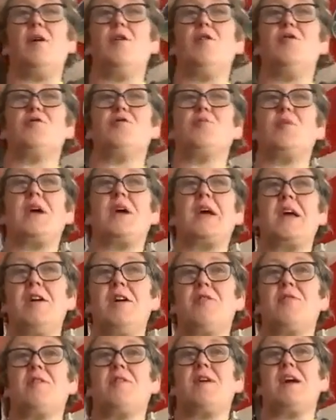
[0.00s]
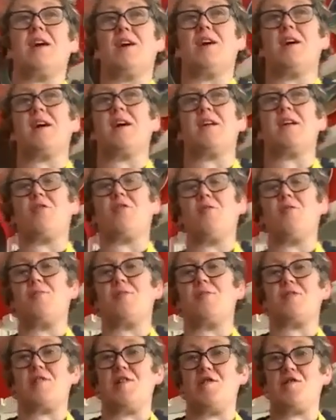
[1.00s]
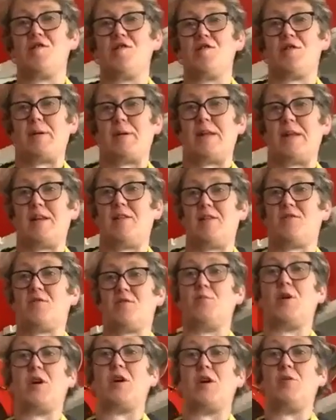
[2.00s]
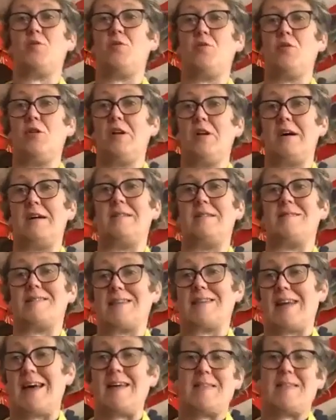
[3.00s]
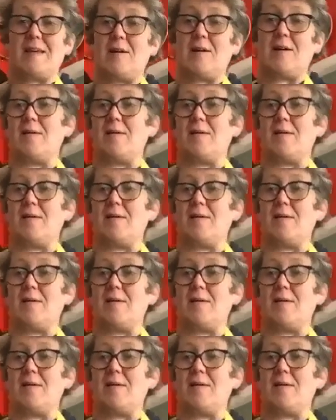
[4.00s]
so we can create kind of conversations about this and we can all learn together.